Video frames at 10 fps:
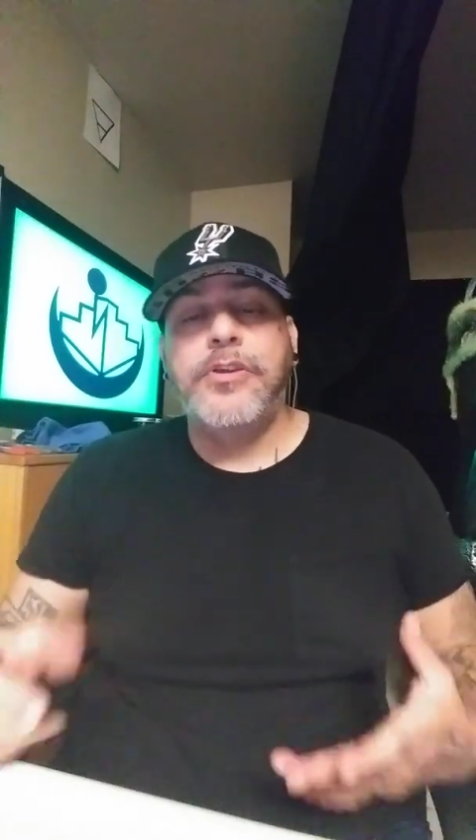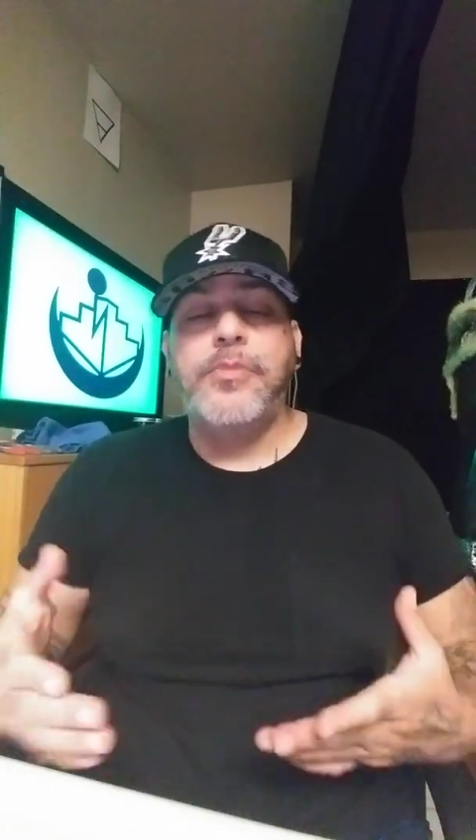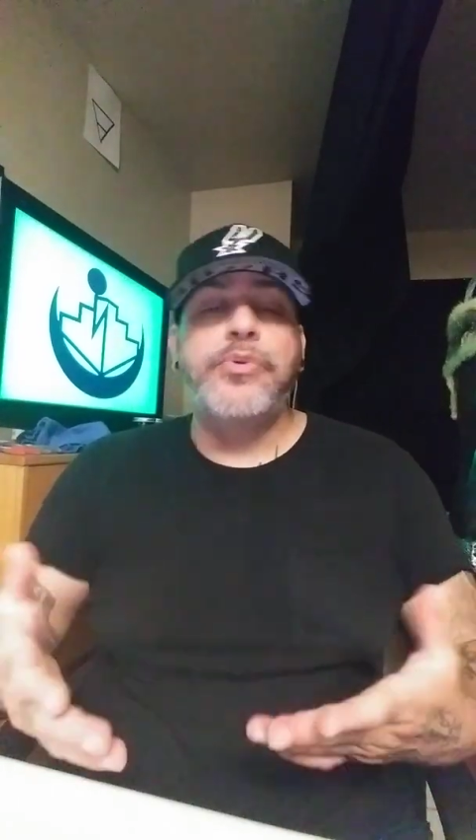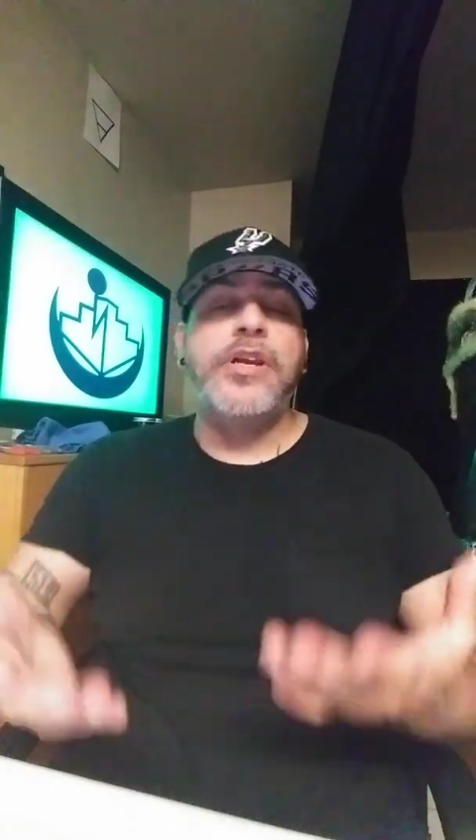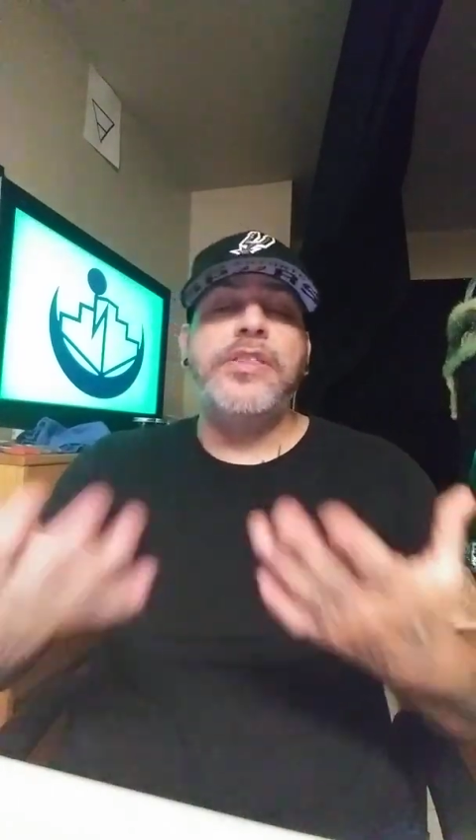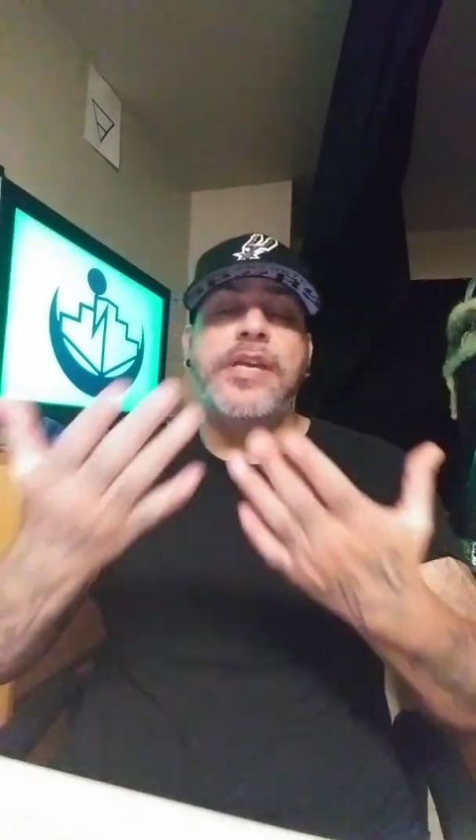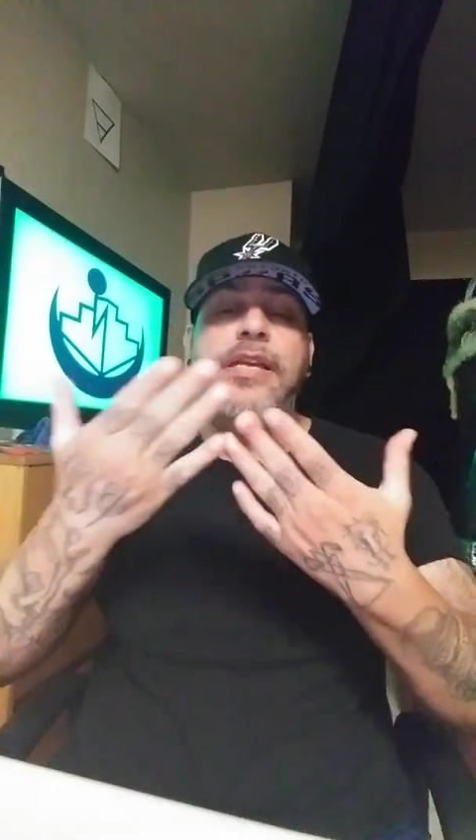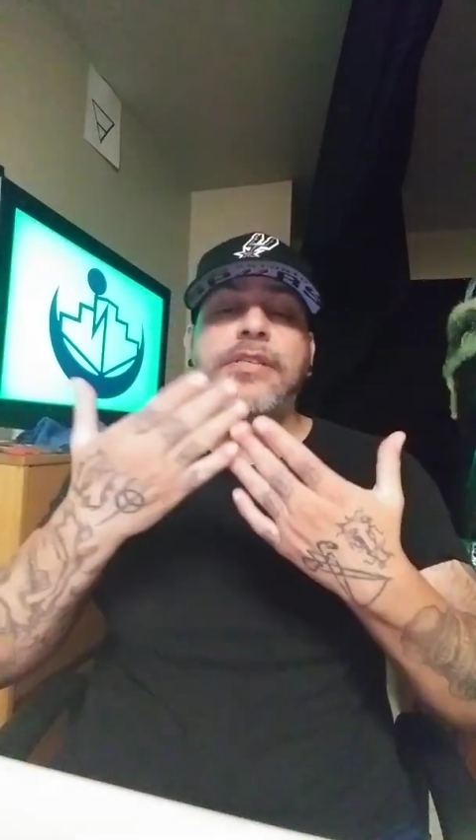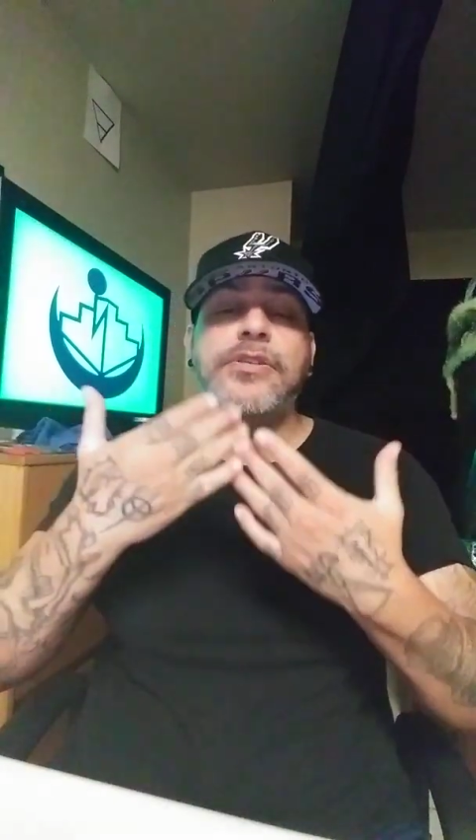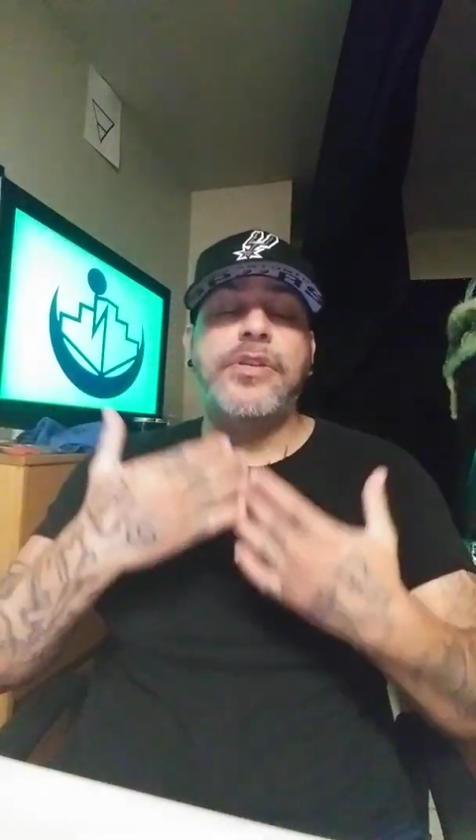you breathe
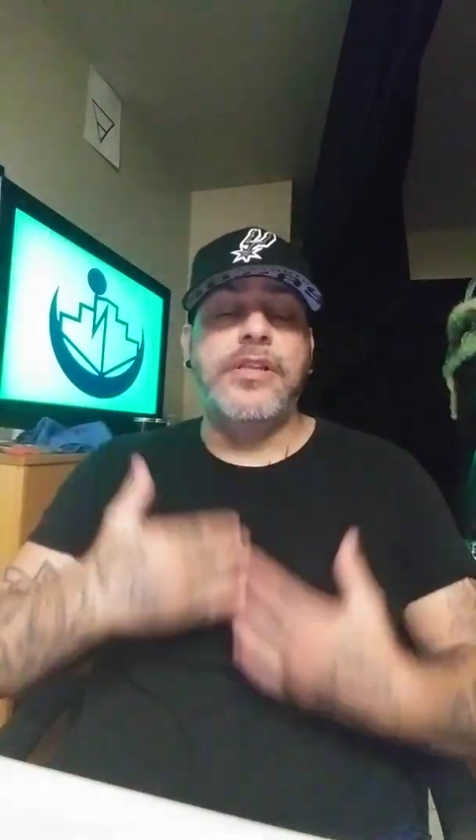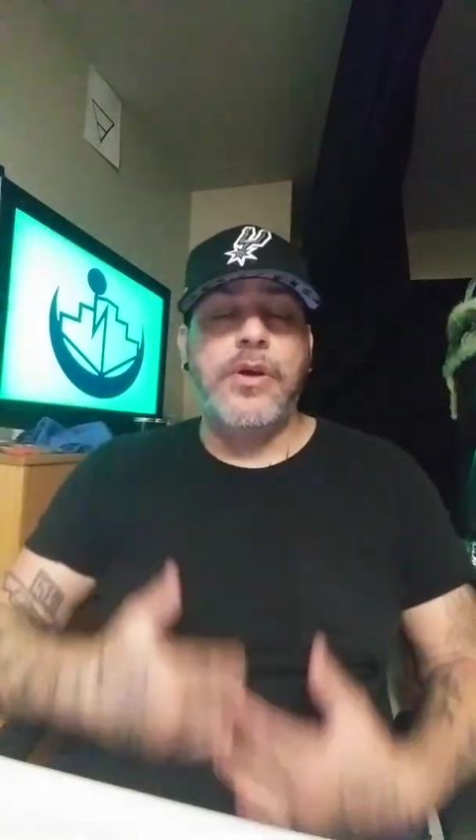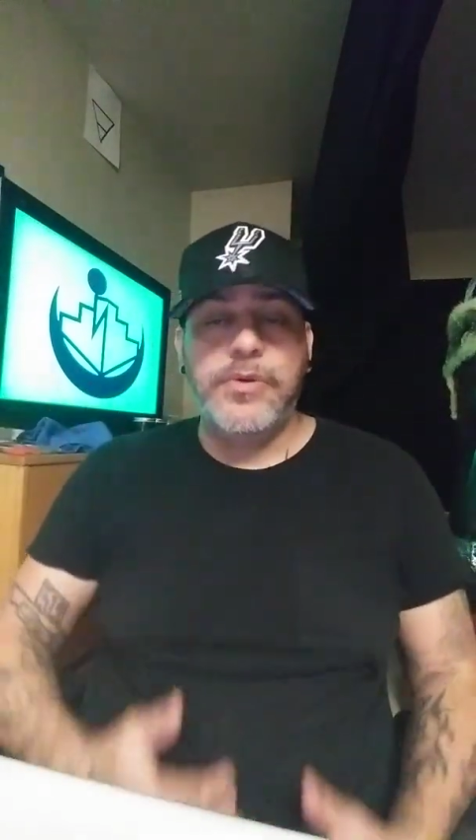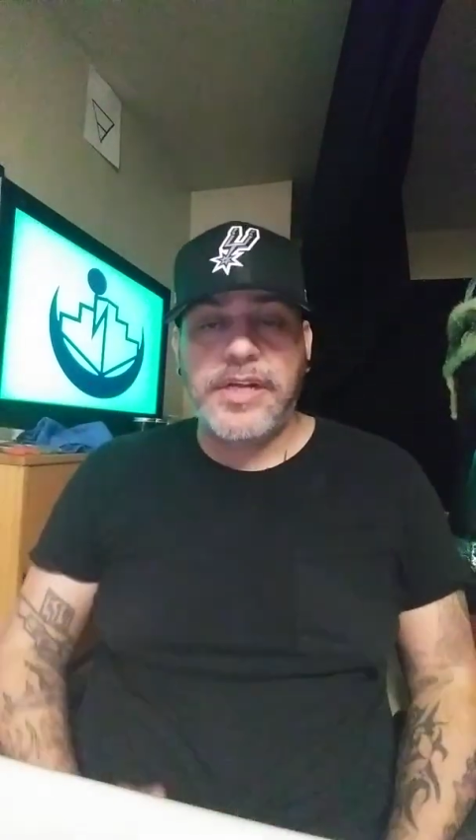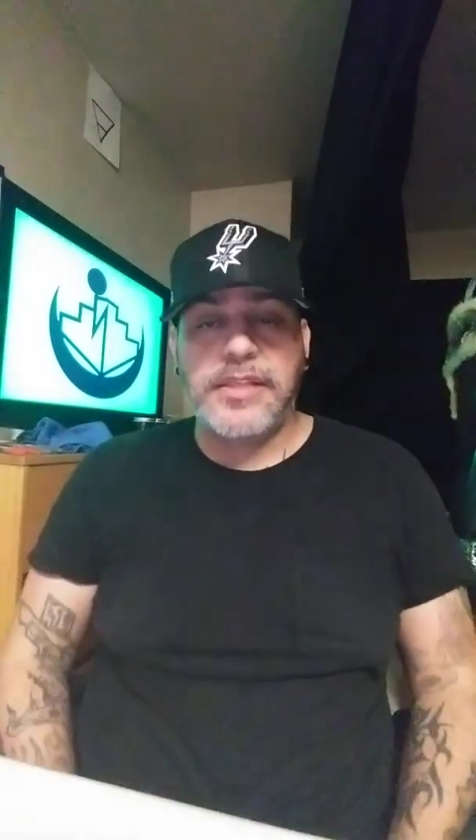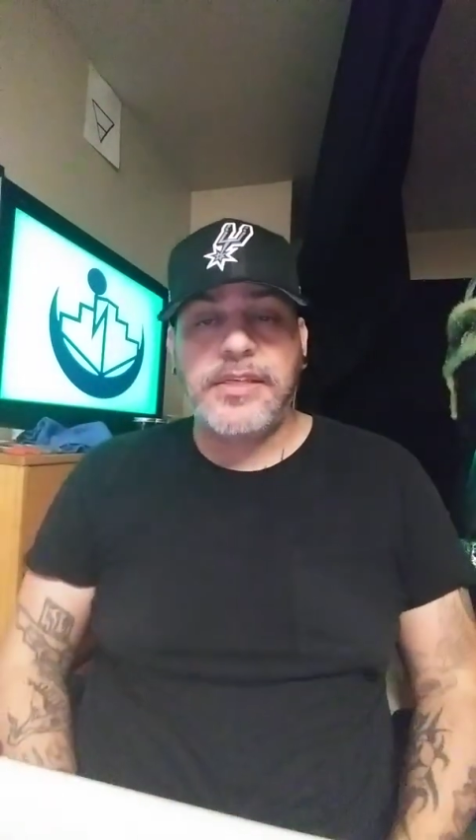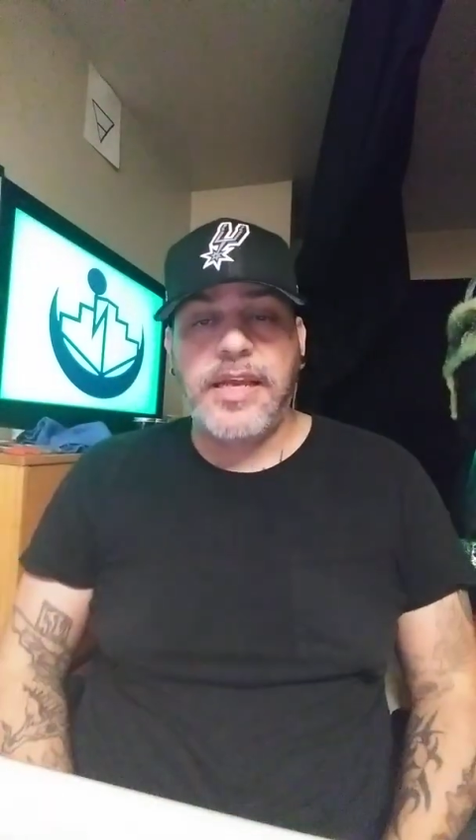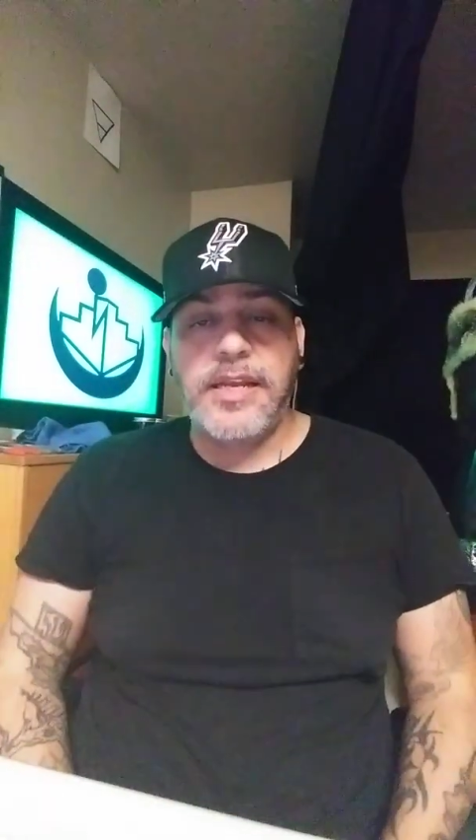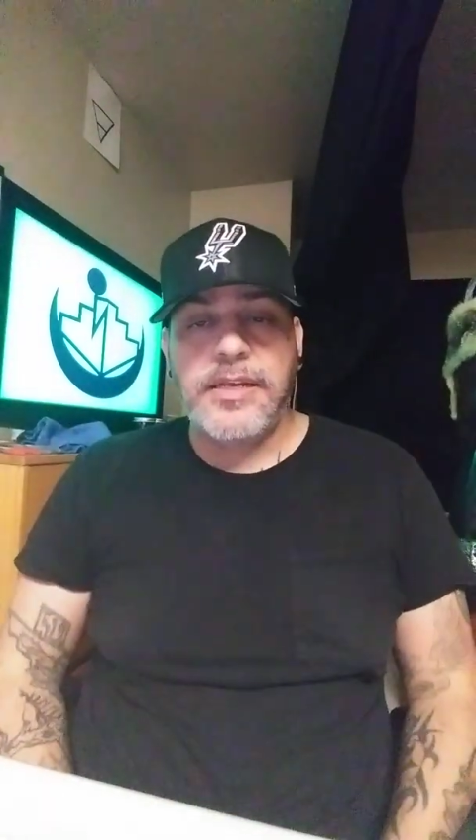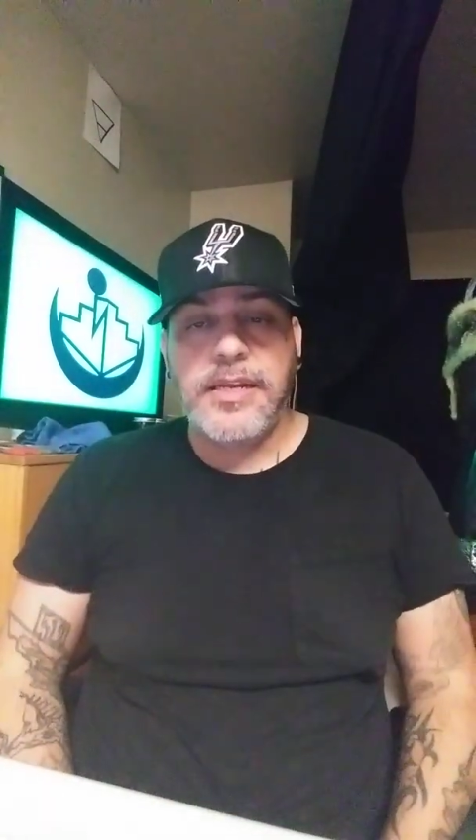into the lower
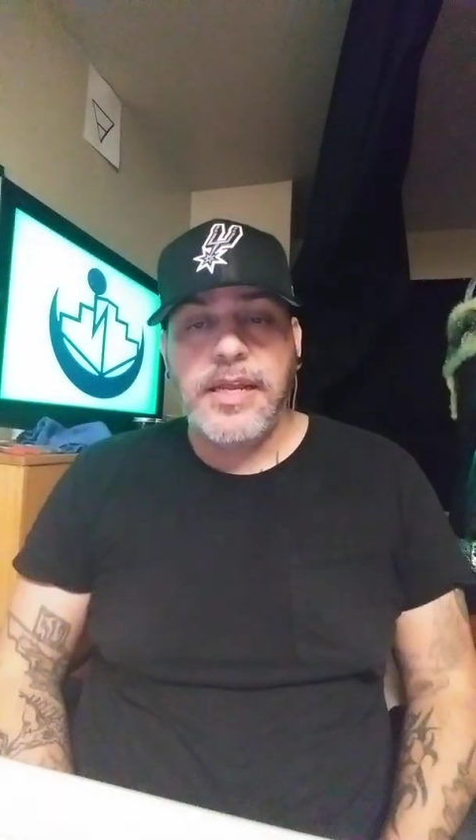Dantian,